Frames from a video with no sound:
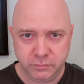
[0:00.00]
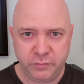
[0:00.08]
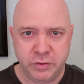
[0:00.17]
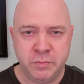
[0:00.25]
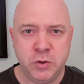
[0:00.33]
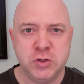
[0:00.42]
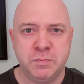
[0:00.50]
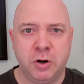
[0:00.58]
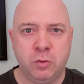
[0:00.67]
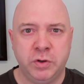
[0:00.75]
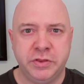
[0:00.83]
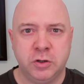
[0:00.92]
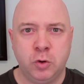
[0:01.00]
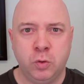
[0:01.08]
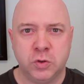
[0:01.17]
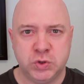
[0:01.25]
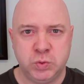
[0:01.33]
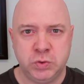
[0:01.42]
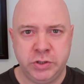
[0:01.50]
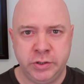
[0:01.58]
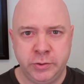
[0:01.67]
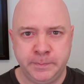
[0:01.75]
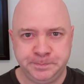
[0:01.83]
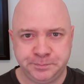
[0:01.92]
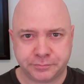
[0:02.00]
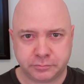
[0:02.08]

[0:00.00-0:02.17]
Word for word: For the most part, what the courts will do